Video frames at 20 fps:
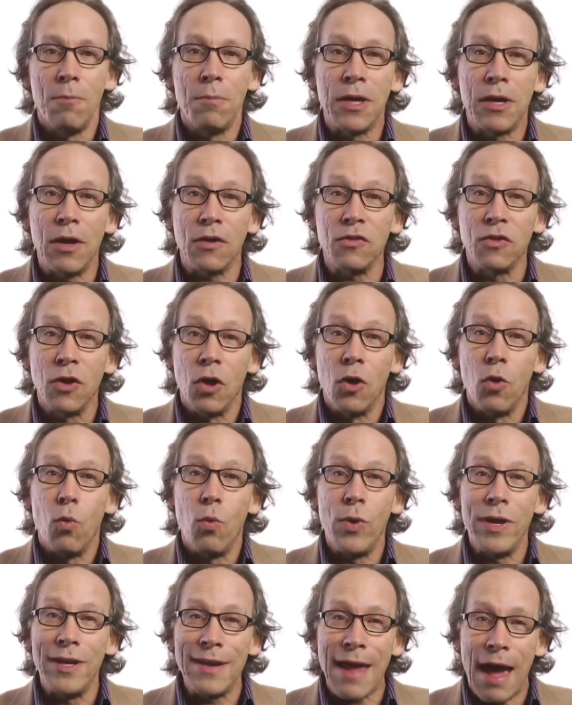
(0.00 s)
Because
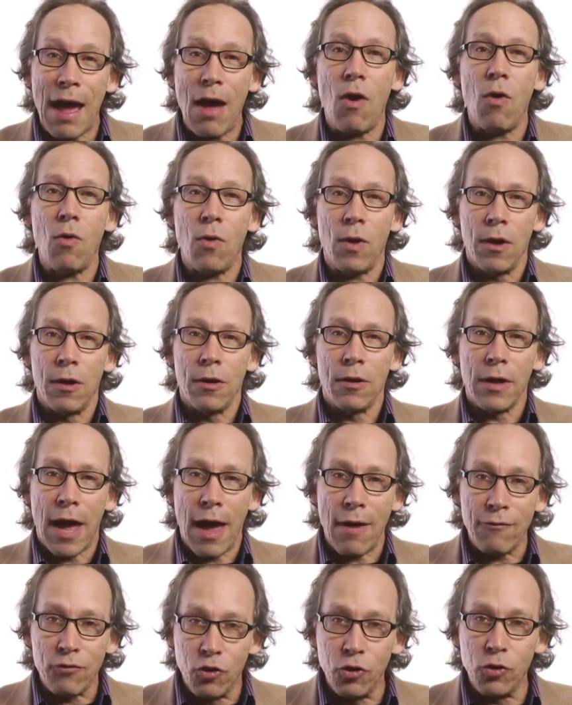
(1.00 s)
we now
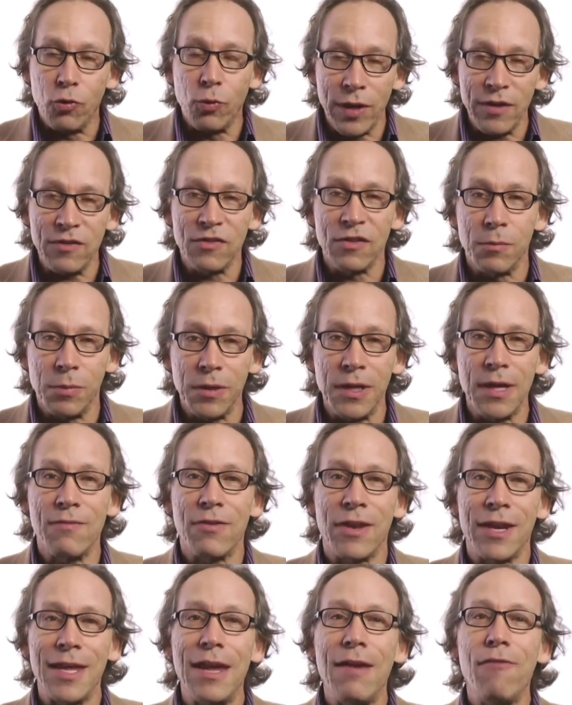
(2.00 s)
have good reason to
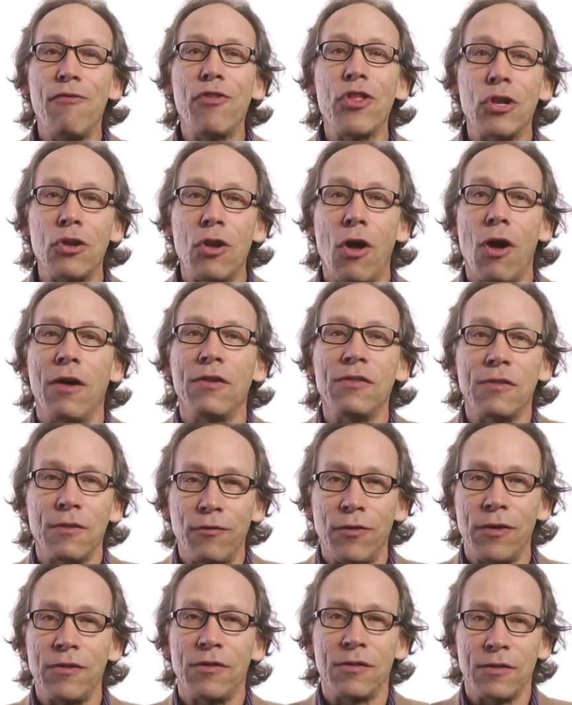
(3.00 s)
believe that even the laws
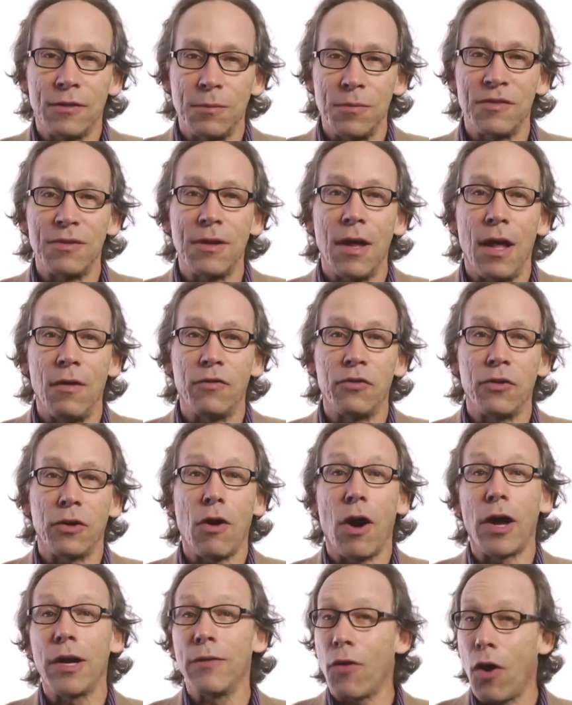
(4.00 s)
of physics themselves
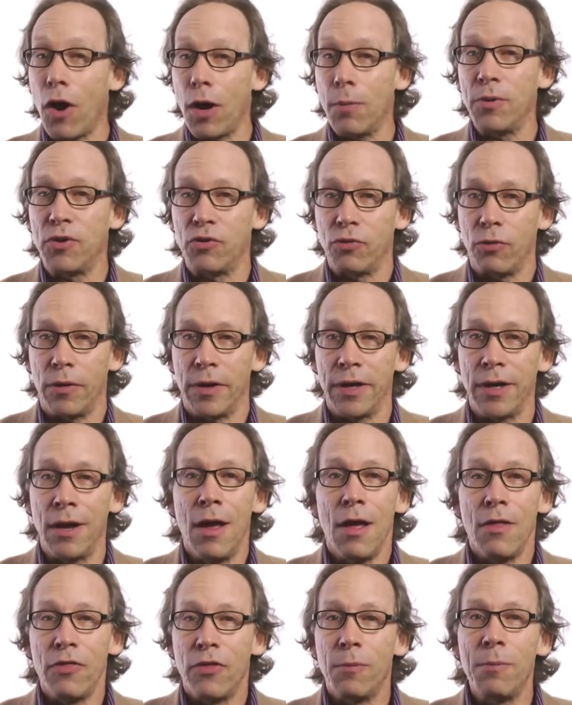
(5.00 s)
are kind of arbitrary.
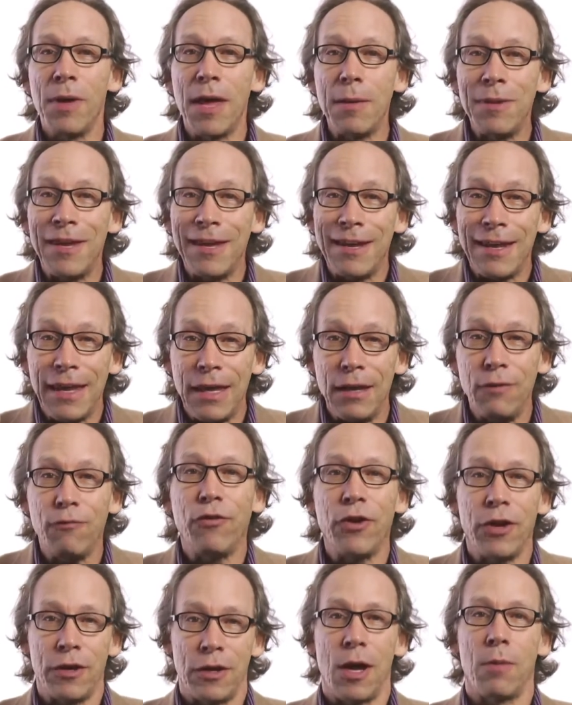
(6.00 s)
There may be an
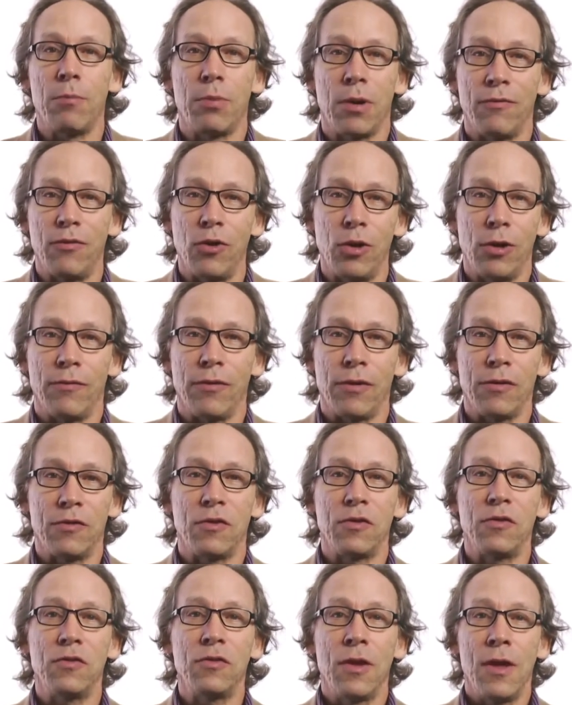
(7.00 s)
infinite number of
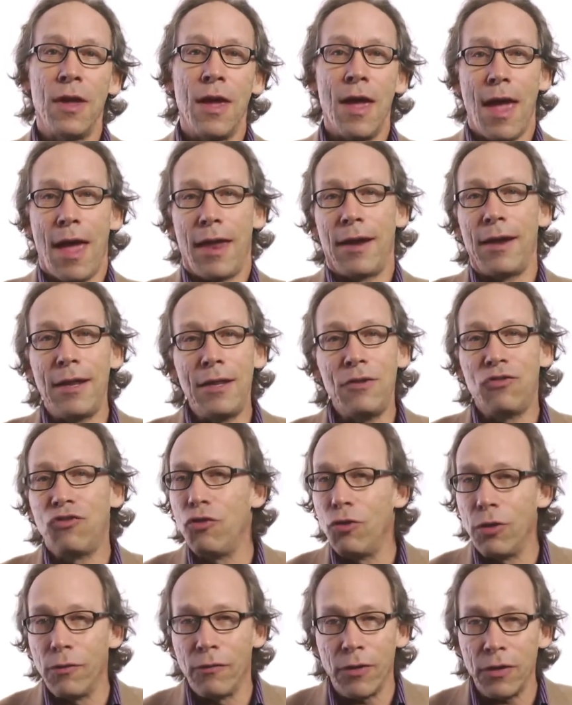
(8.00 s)
universes, and in
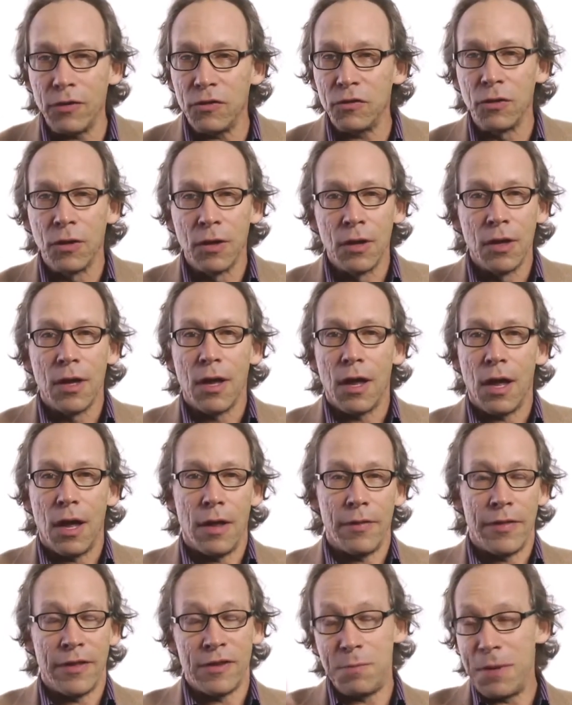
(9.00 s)
each universe
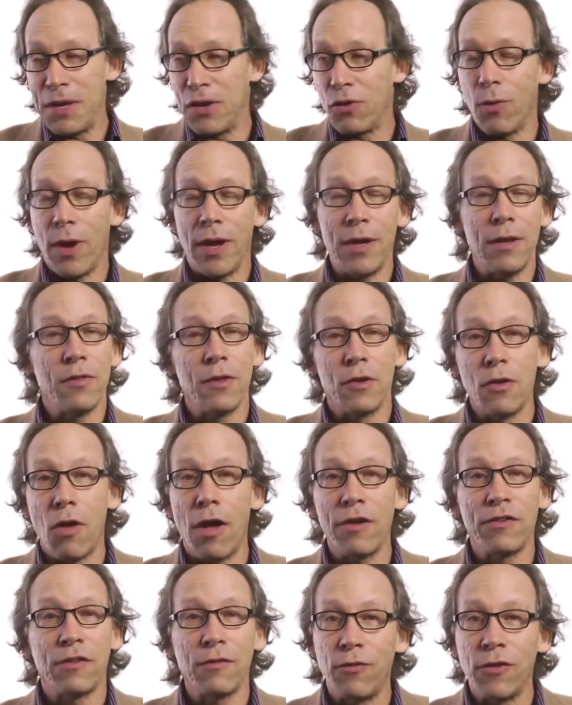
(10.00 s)
that's being created, the
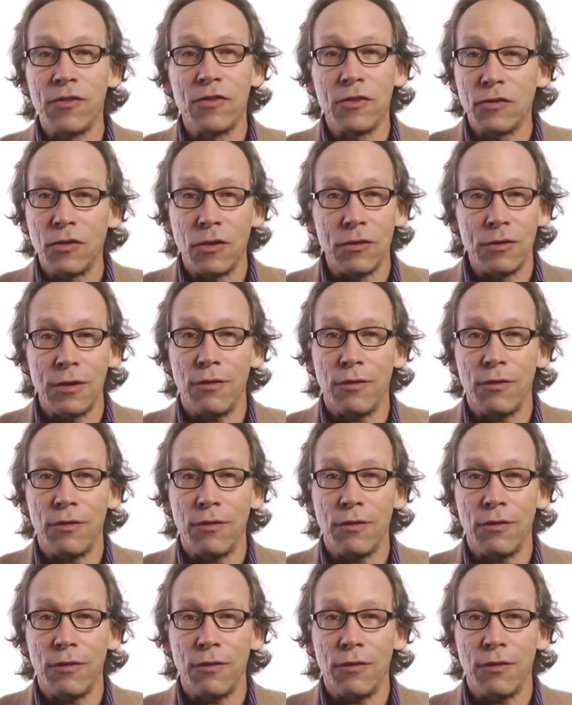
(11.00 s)
laws of physics are